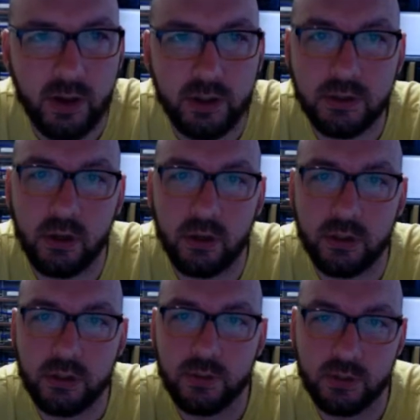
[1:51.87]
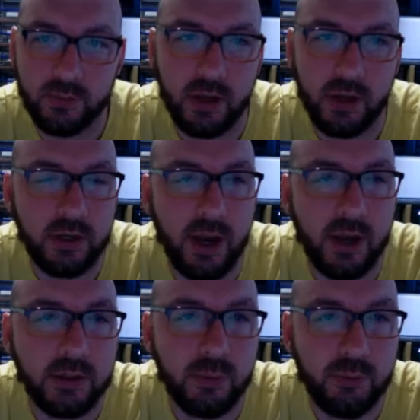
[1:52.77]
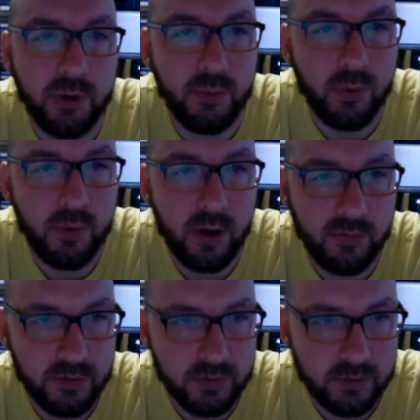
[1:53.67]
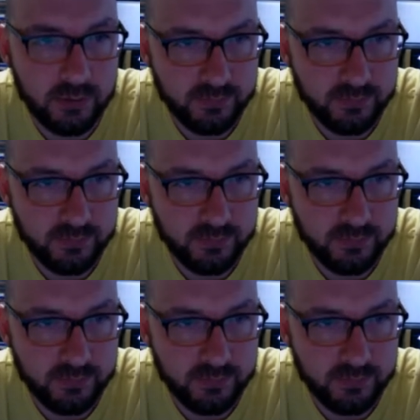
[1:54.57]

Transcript: it's got explaining how to breed ball pythons,